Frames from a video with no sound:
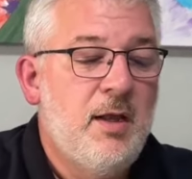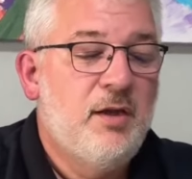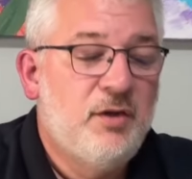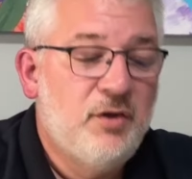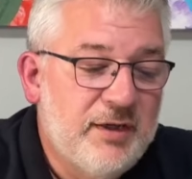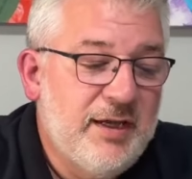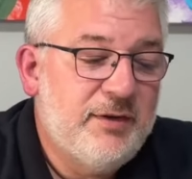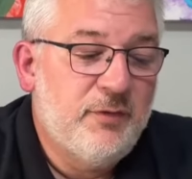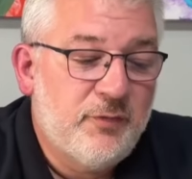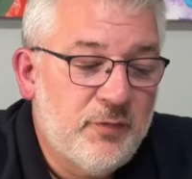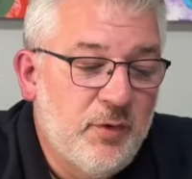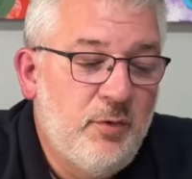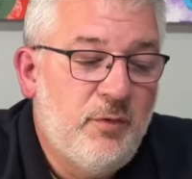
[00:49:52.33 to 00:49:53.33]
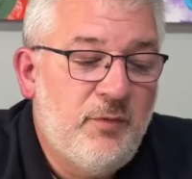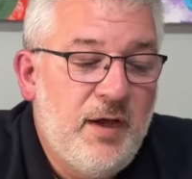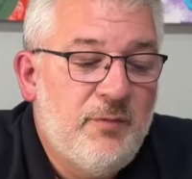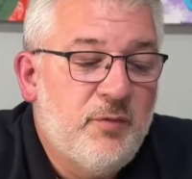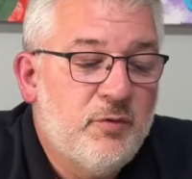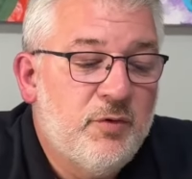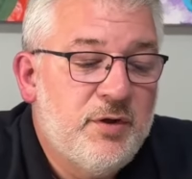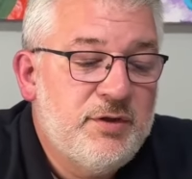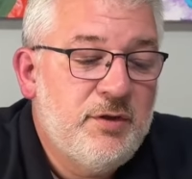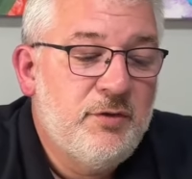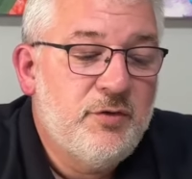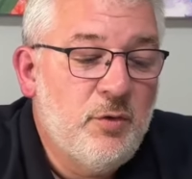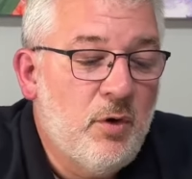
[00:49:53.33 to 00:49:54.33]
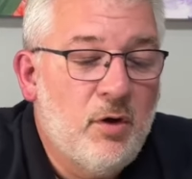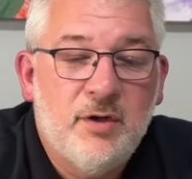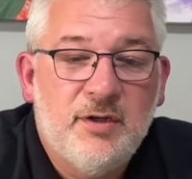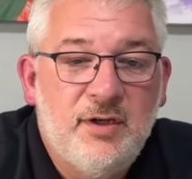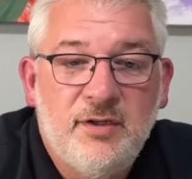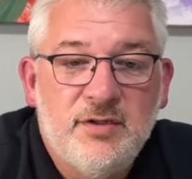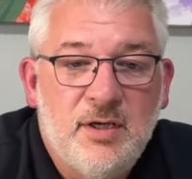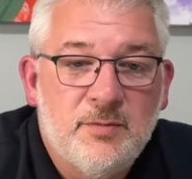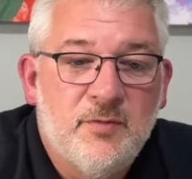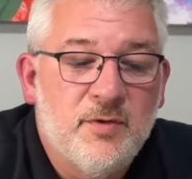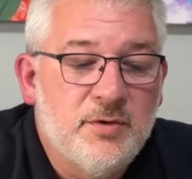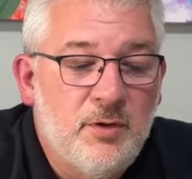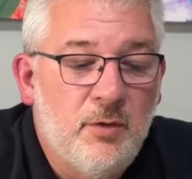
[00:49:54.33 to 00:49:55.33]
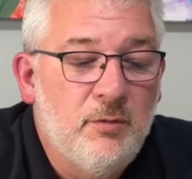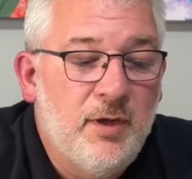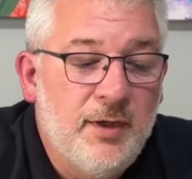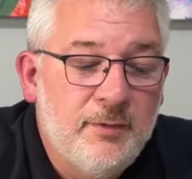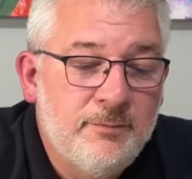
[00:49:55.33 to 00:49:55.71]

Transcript: look at the fruit of faithful Christians who aren't King James Version only.